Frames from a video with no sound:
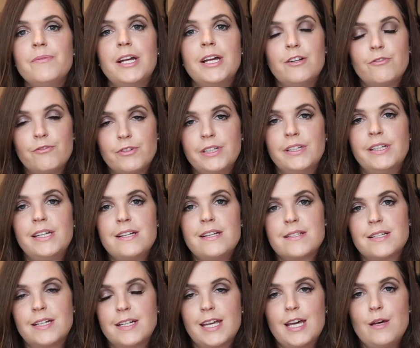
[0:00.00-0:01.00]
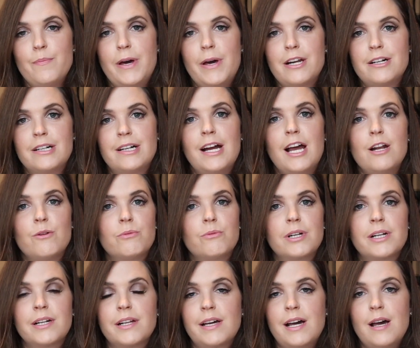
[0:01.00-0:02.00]
that it really is gonna get better and we're
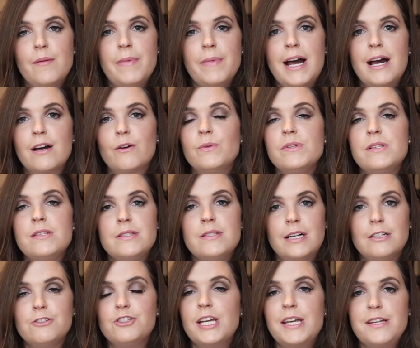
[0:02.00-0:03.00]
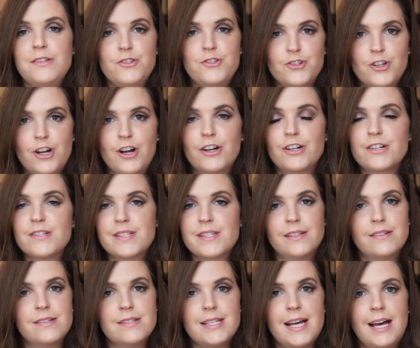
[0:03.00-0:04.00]
gonna come back with such a stronger
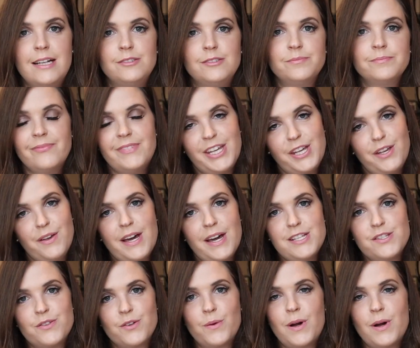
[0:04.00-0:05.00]
skill set. Thank you guys for